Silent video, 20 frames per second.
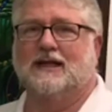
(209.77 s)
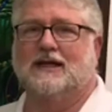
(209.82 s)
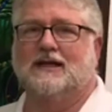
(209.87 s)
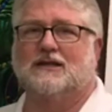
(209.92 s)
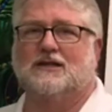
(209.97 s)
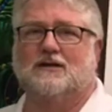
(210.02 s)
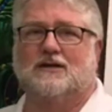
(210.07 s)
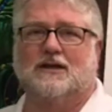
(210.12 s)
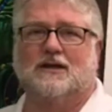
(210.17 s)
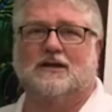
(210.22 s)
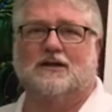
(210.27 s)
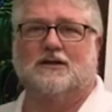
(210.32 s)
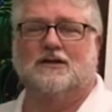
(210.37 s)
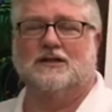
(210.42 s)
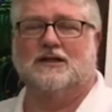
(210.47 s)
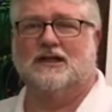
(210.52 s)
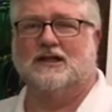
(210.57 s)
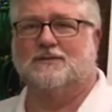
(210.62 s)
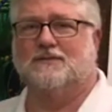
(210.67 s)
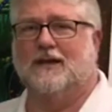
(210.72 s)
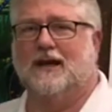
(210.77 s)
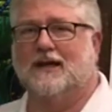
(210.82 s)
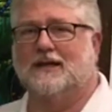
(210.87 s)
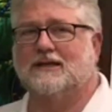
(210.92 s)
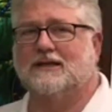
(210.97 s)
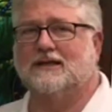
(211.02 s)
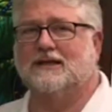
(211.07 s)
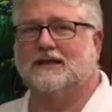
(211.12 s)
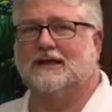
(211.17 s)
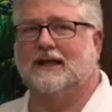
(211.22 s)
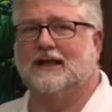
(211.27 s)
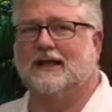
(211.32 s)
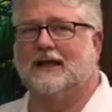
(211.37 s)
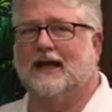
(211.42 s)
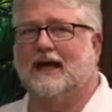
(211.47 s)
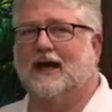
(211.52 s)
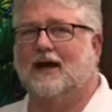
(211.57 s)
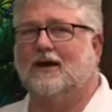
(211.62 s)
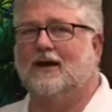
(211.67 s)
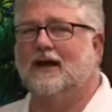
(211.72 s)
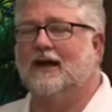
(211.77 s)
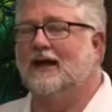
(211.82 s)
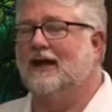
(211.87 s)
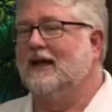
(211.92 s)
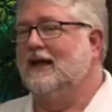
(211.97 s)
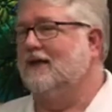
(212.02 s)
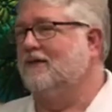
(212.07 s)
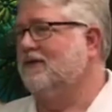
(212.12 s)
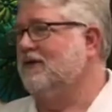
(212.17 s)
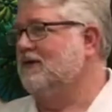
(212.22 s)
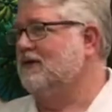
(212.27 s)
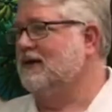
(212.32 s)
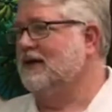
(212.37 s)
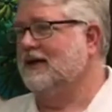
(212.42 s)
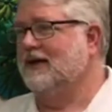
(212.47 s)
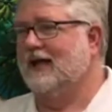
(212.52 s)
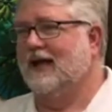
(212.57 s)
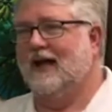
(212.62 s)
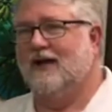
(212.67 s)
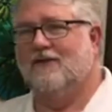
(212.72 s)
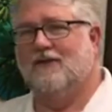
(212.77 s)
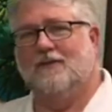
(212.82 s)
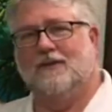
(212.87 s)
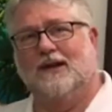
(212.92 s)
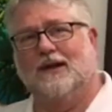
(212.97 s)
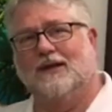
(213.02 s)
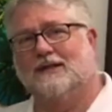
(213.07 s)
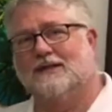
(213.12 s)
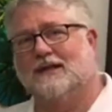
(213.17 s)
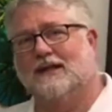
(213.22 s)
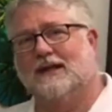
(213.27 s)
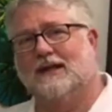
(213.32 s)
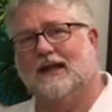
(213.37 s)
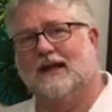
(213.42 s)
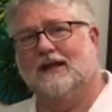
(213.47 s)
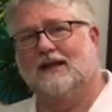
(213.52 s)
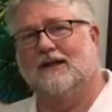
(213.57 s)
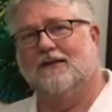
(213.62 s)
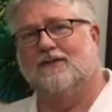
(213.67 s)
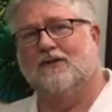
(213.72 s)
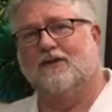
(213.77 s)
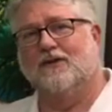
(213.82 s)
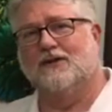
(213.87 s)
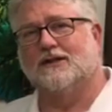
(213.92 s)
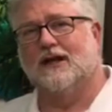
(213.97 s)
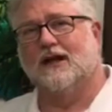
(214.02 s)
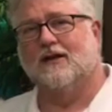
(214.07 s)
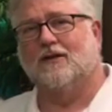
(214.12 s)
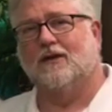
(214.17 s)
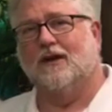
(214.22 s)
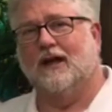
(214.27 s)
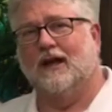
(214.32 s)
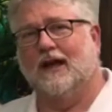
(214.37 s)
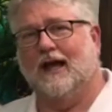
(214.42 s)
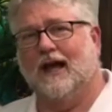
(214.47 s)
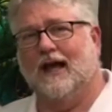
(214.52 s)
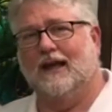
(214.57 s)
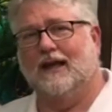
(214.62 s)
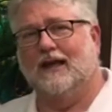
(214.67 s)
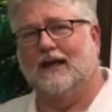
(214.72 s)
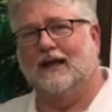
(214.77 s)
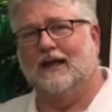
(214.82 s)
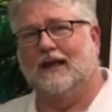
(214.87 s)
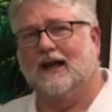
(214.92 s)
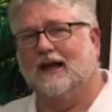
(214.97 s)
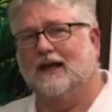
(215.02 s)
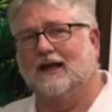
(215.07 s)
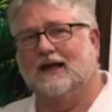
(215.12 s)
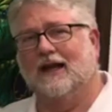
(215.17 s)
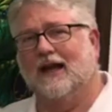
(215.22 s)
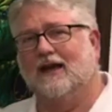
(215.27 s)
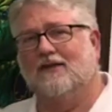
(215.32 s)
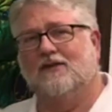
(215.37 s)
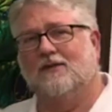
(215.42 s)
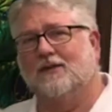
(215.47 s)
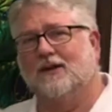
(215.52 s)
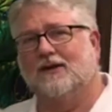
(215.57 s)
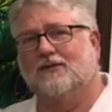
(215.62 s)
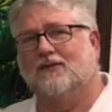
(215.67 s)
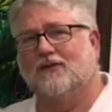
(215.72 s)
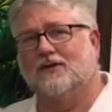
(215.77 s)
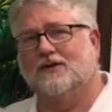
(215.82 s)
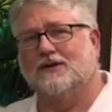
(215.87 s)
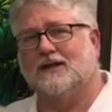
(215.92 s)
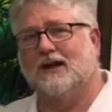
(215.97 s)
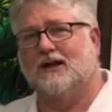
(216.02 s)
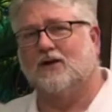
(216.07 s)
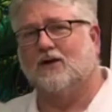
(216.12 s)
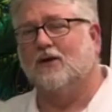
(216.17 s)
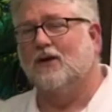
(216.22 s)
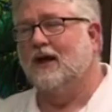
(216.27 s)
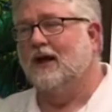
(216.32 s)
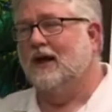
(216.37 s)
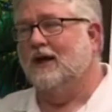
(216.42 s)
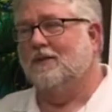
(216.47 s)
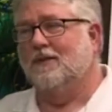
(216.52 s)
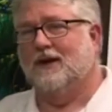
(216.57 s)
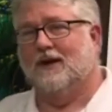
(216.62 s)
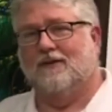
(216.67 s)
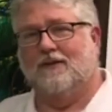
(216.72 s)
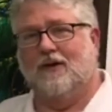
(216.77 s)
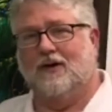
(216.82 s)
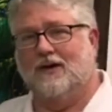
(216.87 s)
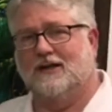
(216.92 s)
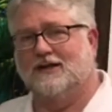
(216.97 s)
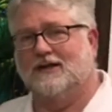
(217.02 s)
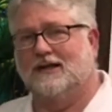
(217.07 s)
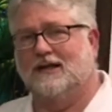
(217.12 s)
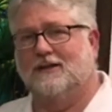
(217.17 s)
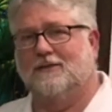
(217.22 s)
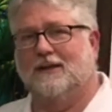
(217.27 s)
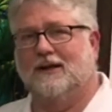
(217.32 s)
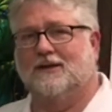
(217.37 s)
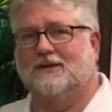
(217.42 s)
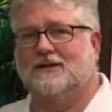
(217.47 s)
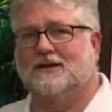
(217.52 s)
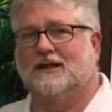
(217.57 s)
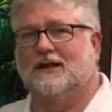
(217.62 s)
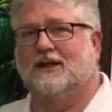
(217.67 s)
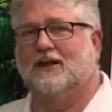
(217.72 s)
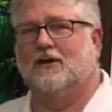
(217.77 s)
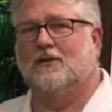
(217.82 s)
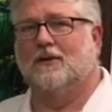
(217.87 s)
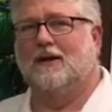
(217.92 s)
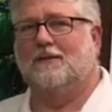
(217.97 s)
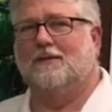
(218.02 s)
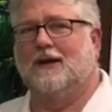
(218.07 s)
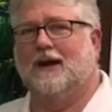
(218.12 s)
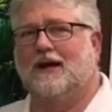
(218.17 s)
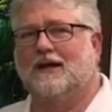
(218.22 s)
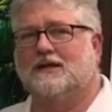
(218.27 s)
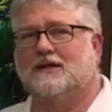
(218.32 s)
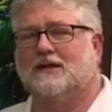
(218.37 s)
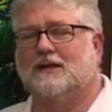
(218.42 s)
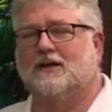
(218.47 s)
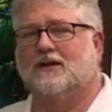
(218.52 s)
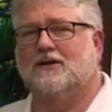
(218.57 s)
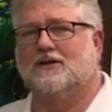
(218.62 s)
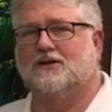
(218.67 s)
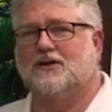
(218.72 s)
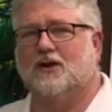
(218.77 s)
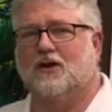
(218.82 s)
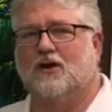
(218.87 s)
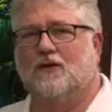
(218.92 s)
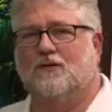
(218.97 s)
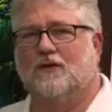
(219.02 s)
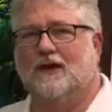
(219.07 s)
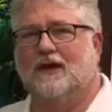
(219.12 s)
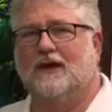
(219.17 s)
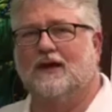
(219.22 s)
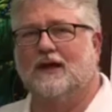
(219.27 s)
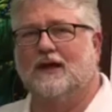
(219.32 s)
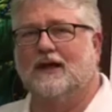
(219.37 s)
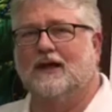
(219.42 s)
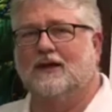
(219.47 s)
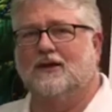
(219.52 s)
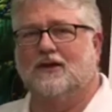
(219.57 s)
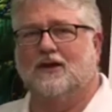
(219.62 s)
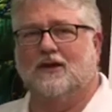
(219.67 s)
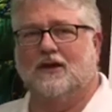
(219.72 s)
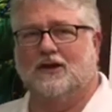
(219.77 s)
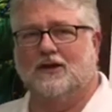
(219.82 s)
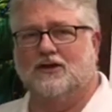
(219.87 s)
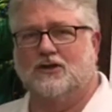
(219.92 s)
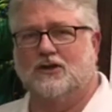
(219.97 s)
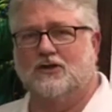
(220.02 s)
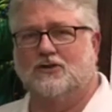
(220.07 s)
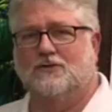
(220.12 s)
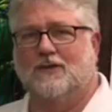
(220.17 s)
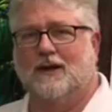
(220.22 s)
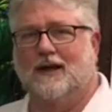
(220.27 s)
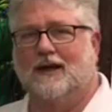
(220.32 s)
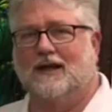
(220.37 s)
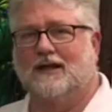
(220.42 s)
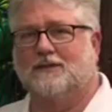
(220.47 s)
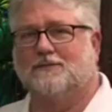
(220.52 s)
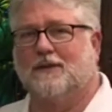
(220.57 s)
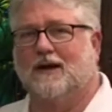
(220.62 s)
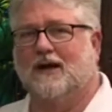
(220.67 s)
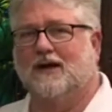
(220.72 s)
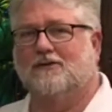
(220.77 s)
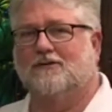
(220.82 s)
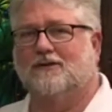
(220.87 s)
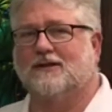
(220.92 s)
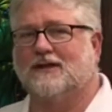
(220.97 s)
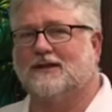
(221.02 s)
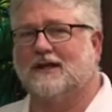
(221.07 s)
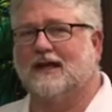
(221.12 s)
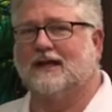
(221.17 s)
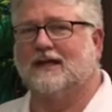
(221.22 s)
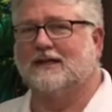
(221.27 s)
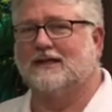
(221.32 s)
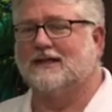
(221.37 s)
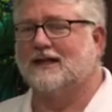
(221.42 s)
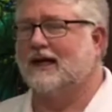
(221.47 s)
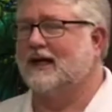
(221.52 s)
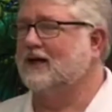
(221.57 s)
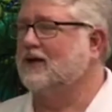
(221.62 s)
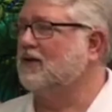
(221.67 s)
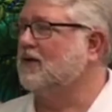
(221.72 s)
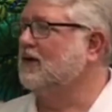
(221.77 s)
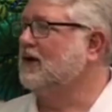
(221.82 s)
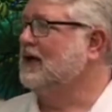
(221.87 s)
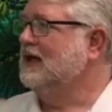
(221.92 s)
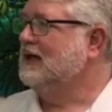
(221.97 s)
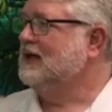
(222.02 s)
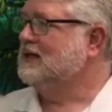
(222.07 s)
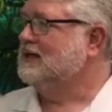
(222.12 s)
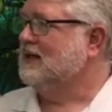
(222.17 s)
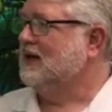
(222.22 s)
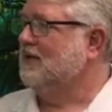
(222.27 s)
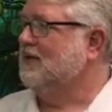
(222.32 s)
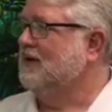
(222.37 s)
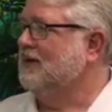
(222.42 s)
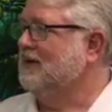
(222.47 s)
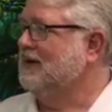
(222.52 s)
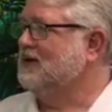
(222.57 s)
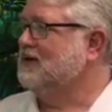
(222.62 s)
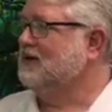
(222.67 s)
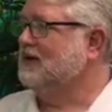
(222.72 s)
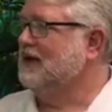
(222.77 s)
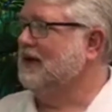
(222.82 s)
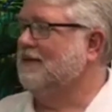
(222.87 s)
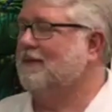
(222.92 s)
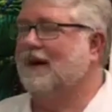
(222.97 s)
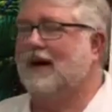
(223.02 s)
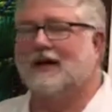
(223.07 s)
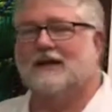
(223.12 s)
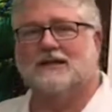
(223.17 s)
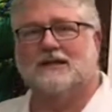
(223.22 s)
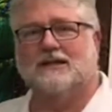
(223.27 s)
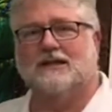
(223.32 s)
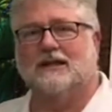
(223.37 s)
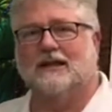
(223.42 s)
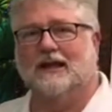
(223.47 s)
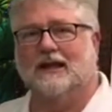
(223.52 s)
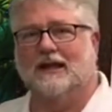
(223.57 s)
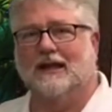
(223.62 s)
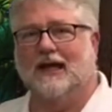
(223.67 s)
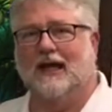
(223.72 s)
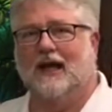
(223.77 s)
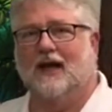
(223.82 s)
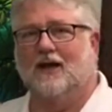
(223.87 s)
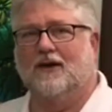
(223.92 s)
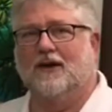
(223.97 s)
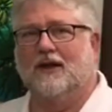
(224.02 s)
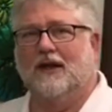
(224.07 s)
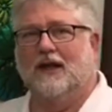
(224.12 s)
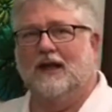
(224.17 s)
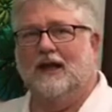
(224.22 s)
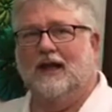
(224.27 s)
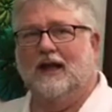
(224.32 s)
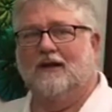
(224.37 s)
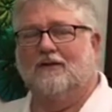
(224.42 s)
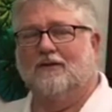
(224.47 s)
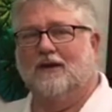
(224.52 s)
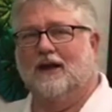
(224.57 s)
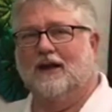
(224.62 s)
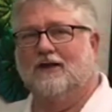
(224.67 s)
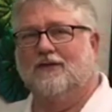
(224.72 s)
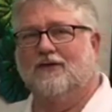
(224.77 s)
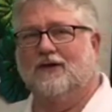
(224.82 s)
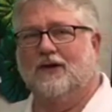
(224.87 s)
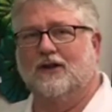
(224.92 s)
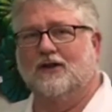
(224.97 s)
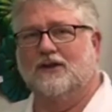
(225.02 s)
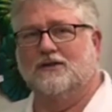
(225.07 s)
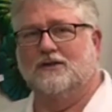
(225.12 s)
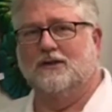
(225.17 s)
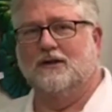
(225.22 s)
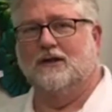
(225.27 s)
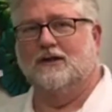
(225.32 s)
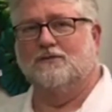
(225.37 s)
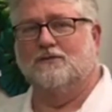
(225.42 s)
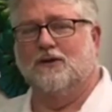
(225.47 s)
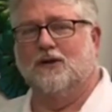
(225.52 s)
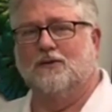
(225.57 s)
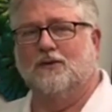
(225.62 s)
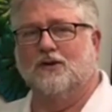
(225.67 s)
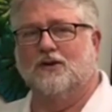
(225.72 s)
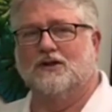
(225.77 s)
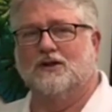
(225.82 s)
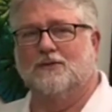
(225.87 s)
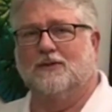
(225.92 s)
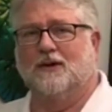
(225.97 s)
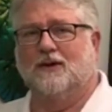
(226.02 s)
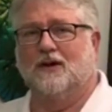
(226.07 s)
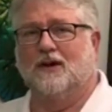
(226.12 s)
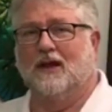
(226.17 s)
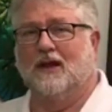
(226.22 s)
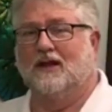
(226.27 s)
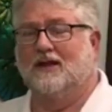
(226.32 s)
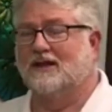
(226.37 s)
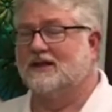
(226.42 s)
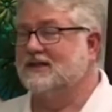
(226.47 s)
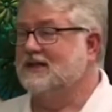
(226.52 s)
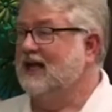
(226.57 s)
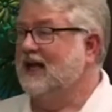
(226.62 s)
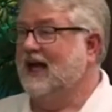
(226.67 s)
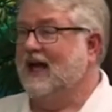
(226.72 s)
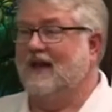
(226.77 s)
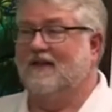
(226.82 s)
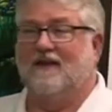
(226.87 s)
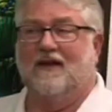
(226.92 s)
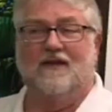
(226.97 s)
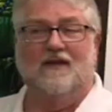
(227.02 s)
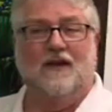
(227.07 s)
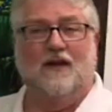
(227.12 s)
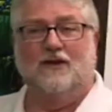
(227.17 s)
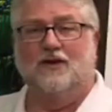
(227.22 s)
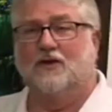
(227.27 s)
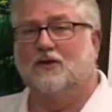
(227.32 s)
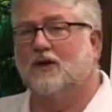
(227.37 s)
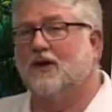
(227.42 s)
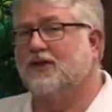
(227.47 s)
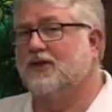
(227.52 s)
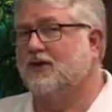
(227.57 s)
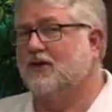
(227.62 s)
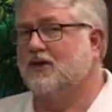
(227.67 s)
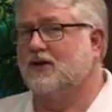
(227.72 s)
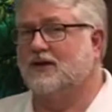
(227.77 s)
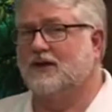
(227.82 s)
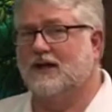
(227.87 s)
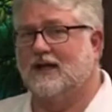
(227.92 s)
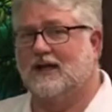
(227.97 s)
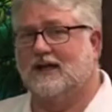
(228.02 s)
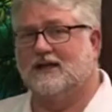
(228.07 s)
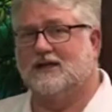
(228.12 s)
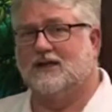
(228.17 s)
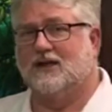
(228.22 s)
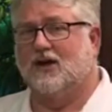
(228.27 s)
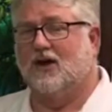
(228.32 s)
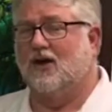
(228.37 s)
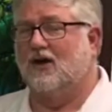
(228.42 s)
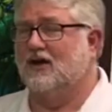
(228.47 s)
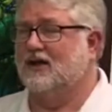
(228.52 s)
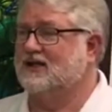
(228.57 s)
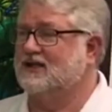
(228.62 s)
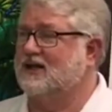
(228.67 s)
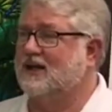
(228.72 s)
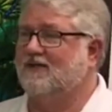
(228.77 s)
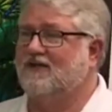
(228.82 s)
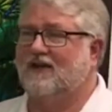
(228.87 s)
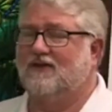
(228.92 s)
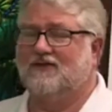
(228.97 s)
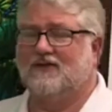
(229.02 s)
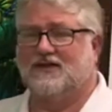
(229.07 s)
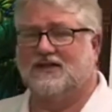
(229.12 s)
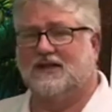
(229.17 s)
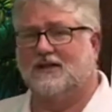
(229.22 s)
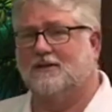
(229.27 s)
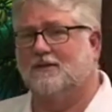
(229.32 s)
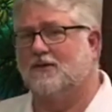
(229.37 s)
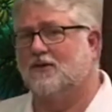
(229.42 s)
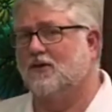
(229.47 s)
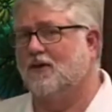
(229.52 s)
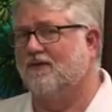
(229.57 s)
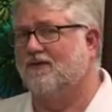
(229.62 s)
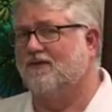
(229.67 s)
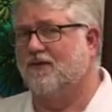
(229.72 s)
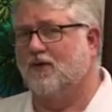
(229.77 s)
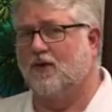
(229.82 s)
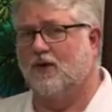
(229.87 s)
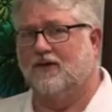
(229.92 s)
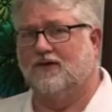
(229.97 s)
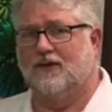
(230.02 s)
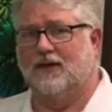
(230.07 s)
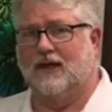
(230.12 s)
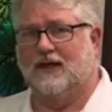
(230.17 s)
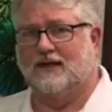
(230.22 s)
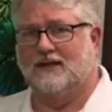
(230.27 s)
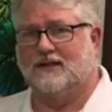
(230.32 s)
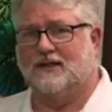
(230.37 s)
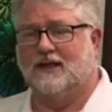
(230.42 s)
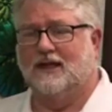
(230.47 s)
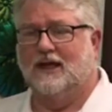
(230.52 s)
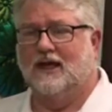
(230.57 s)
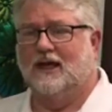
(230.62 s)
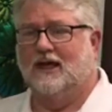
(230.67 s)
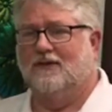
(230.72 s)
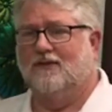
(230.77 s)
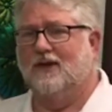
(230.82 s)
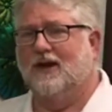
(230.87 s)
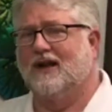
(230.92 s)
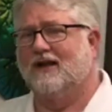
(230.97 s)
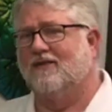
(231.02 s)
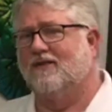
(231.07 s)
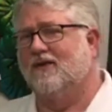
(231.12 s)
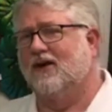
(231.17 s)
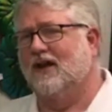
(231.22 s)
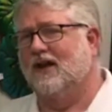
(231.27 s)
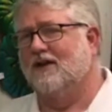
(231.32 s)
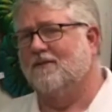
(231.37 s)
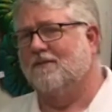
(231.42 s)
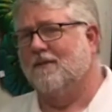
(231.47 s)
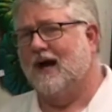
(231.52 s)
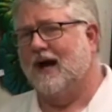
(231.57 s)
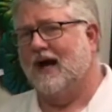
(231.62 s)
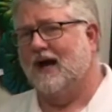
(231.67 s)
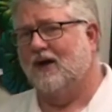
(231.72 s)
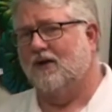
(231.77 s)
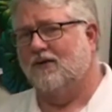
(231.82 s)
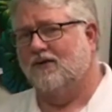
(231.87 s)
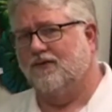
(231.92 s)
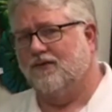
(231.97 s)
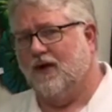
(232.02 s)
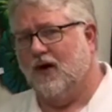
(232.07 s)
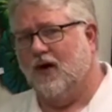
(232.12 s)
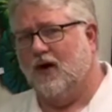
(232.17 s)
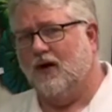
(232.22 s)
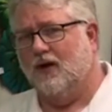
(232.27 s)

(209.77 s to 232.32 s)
So get those nest boxes cleaned out. If you didn't have them nesting like the first cycle like I did, I didn't have them in the first cycle, but I've already seen the male sitting on my box here, and so hopefully they're going to choose my nest box for the second cycle. So I want to make sure that box is cleaned out and ready for those bluebirds to build another nest. And then they'll do a third nest in August, and I've even seen them do a fourth nest if we had a really mild fall.